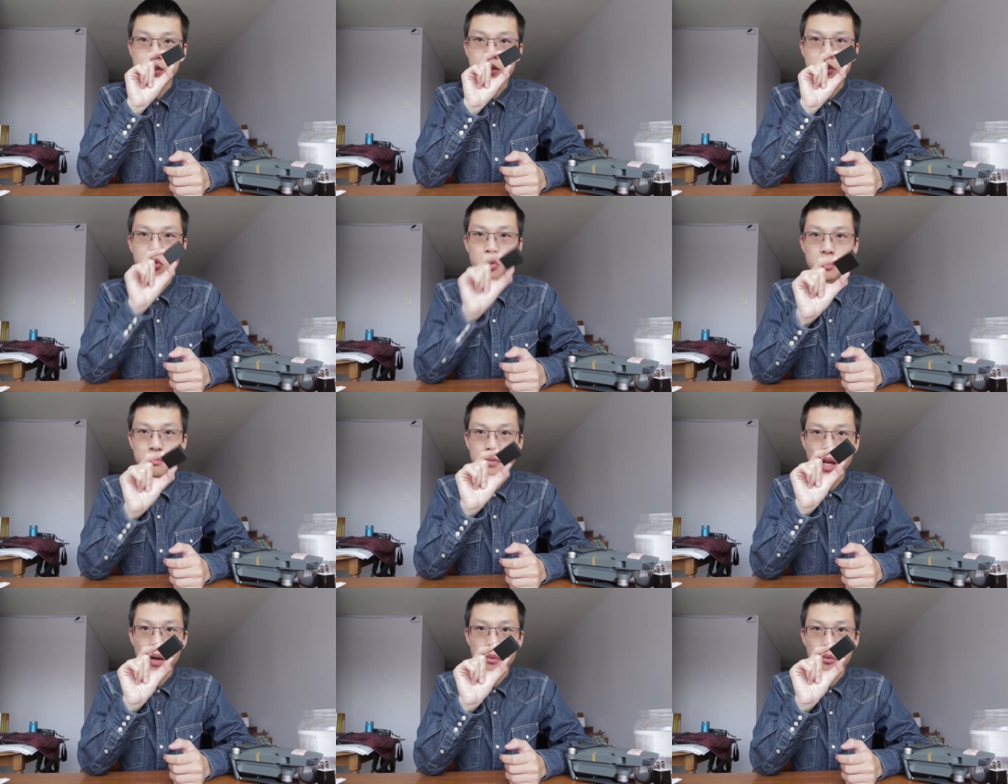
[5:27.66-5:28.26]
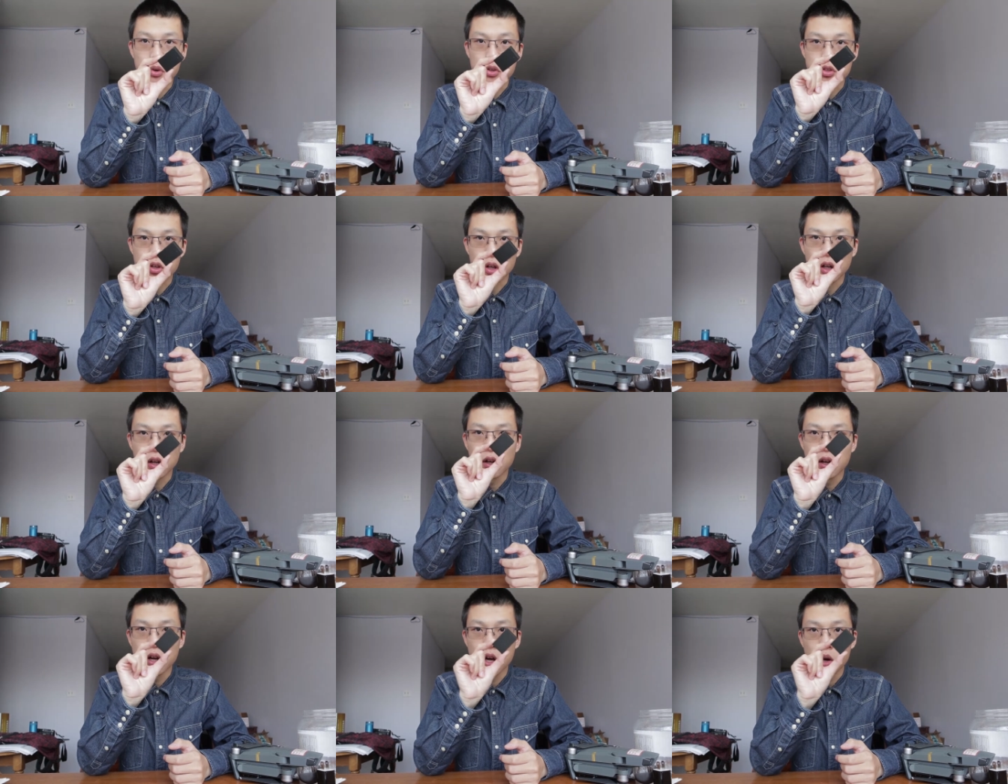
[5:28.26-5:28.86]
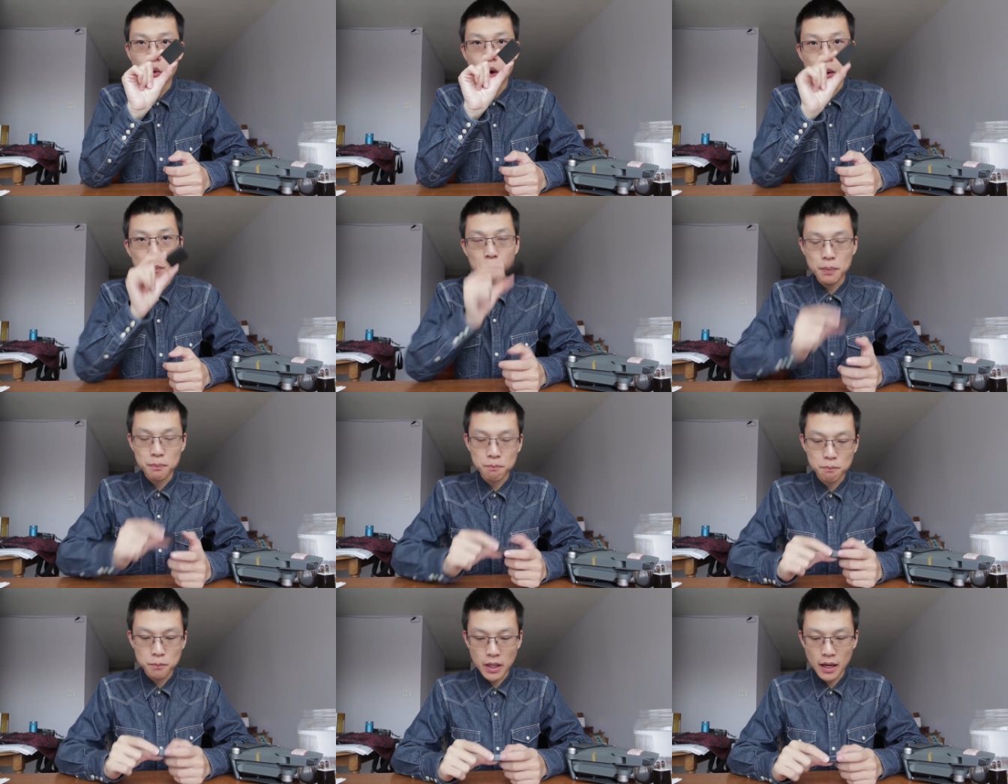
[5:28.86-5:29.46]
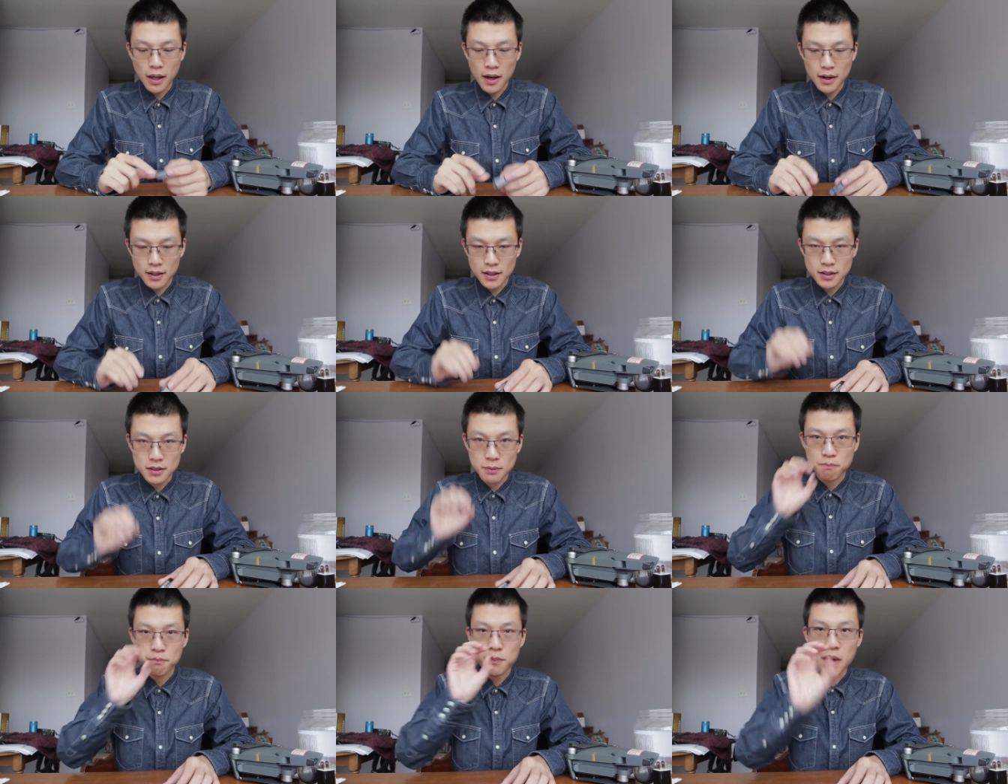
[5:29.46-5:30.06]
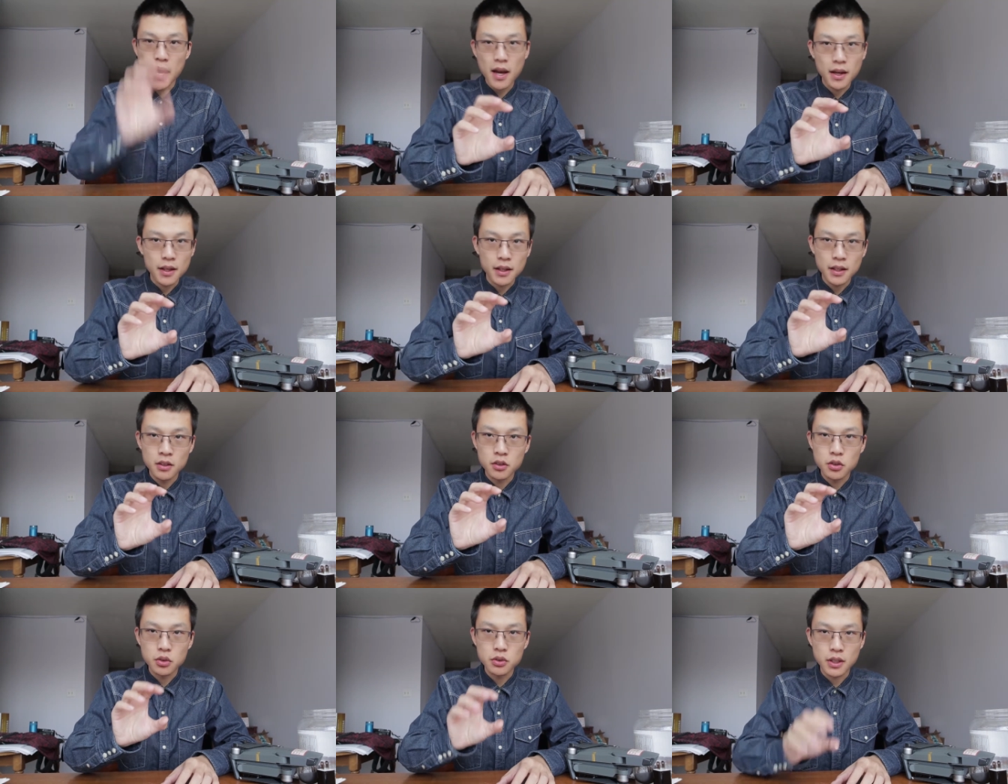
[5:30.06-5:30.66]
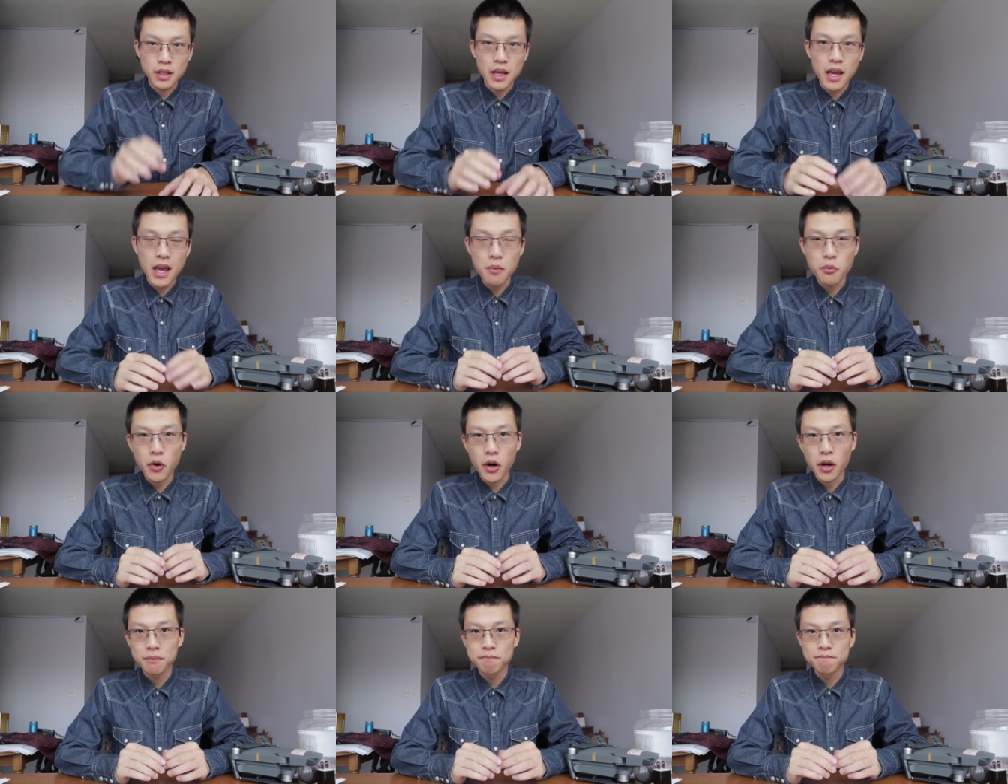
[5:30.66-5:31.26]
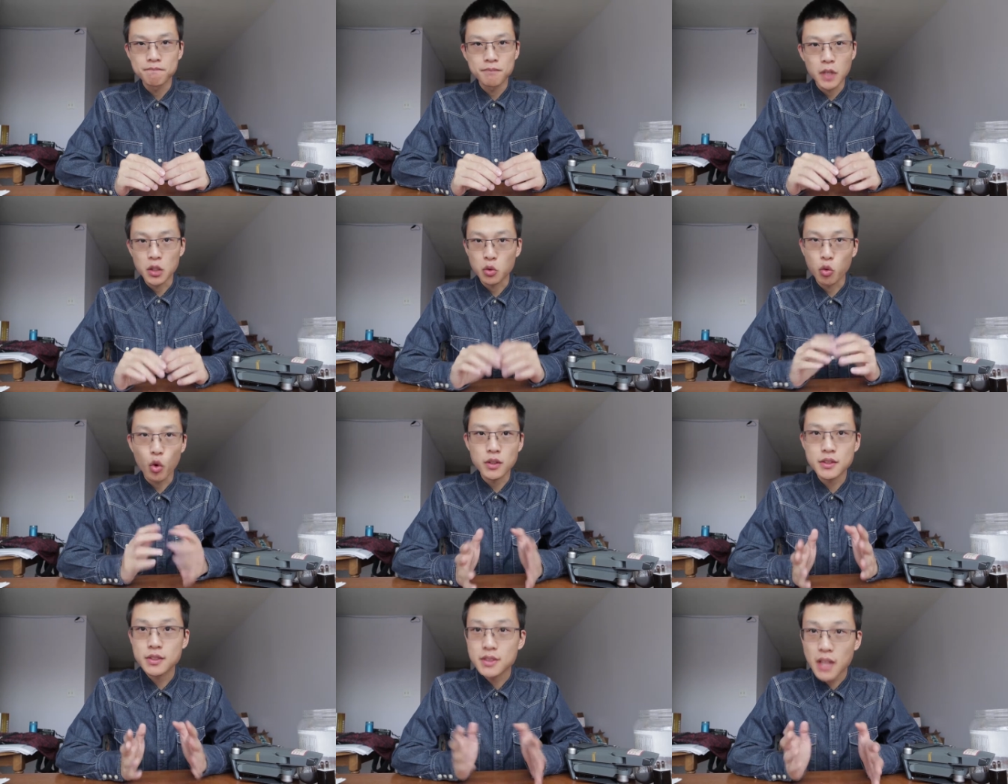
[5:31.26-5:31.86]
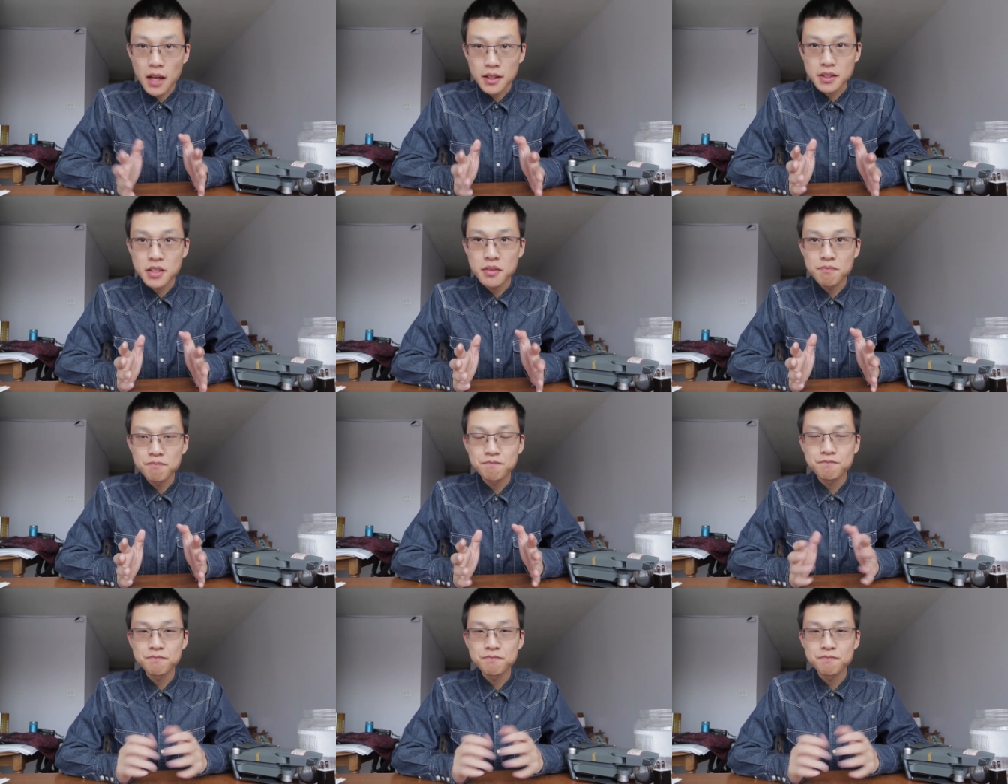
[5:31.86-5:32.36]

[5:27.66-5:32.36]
it's room temperature. When I plug it back into the camera, it won't start.